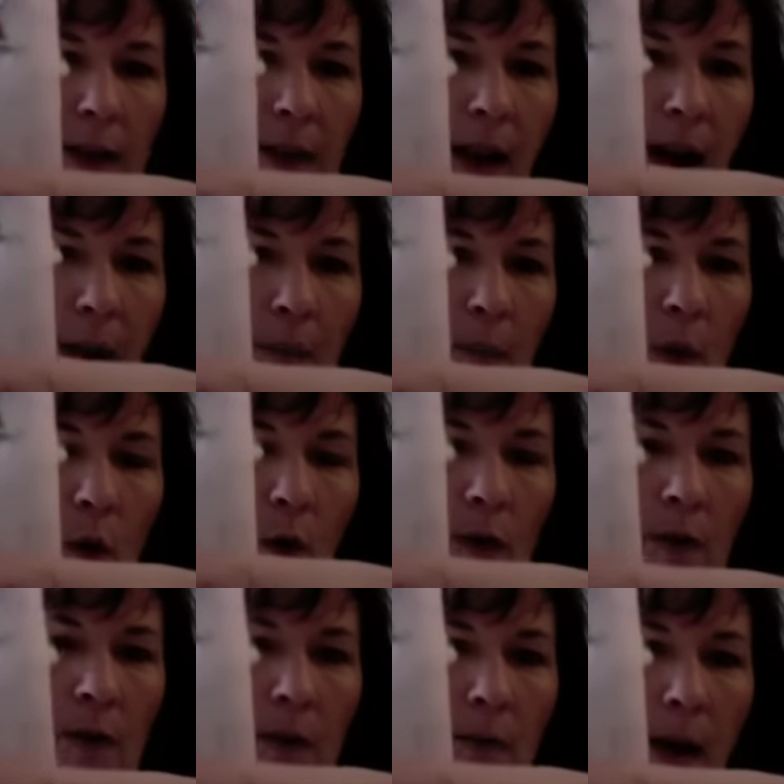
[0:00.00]
top row
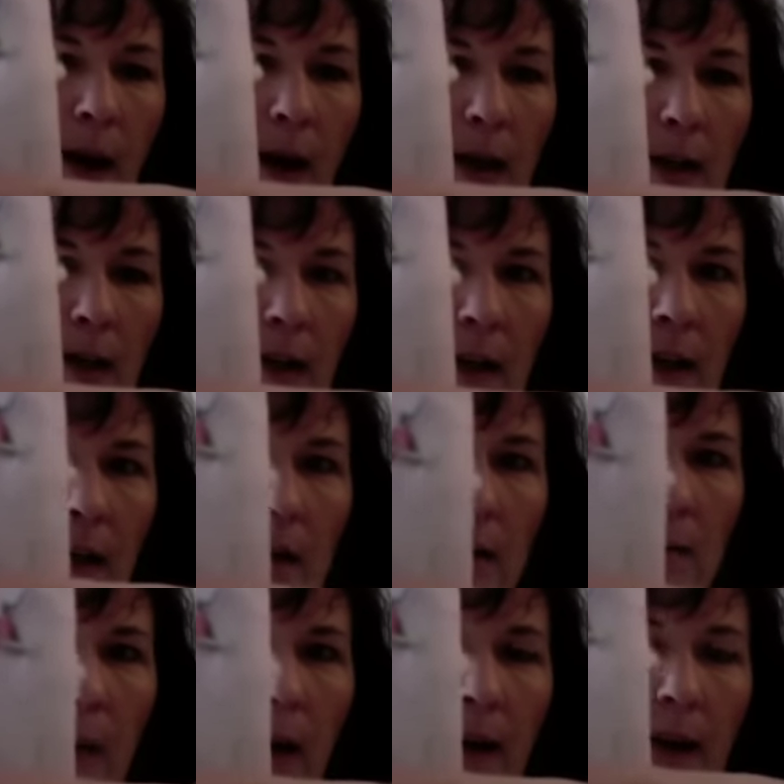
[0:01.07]
of smocking
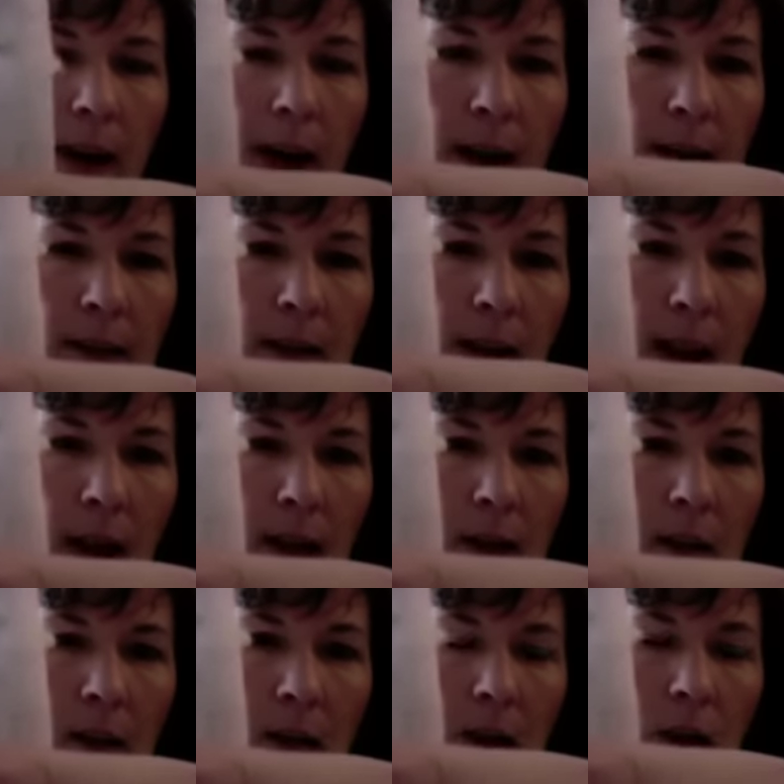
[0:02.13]
is my
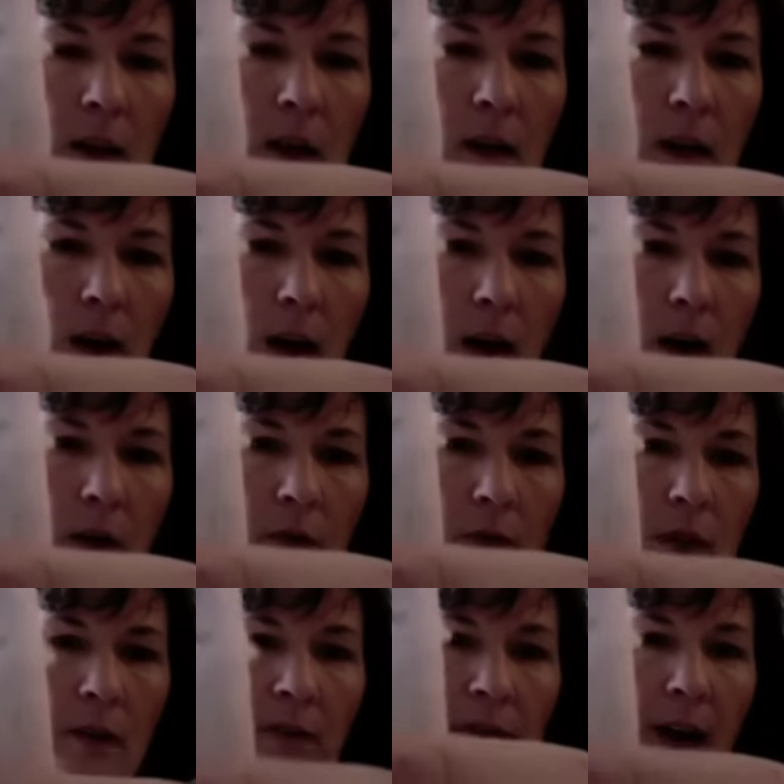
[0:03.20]
guideline
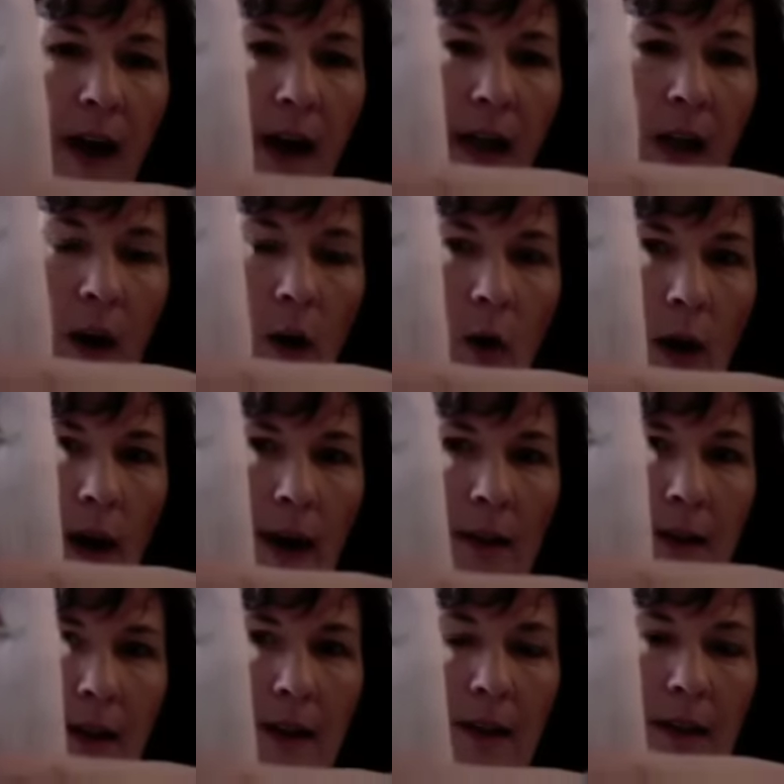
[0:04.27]
to follow
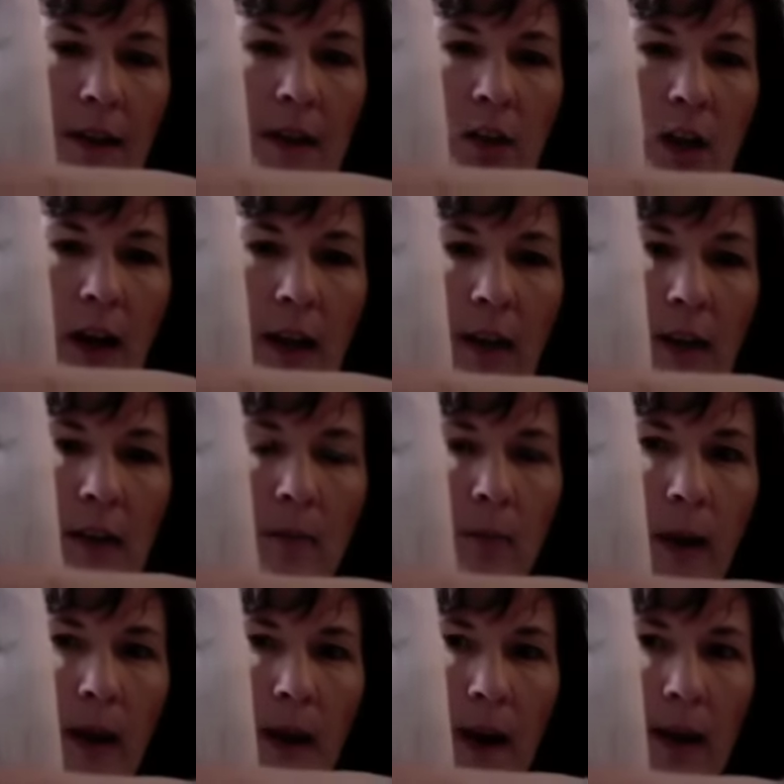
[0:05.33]
as I stitch on this
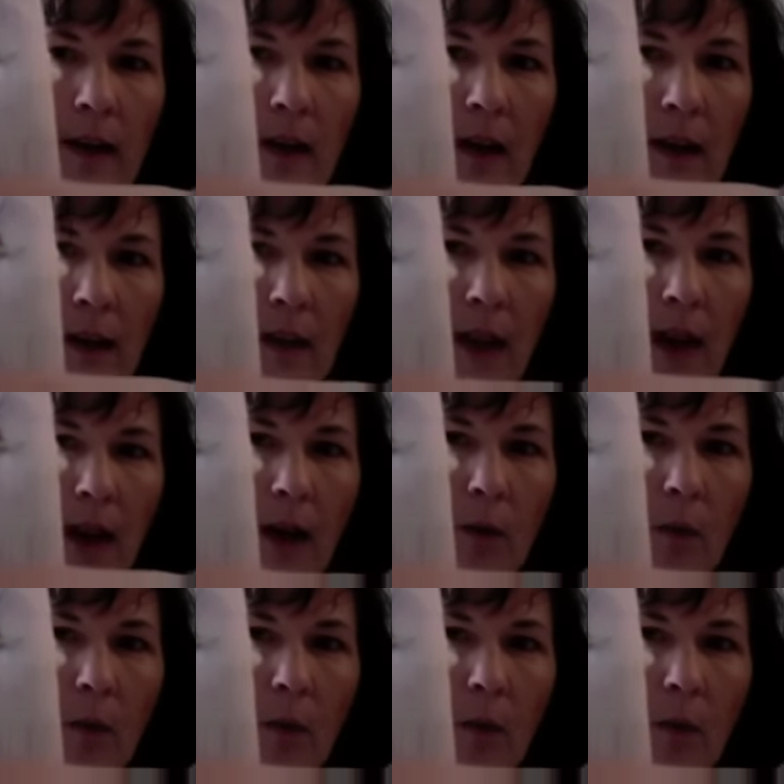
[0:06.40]
band, and that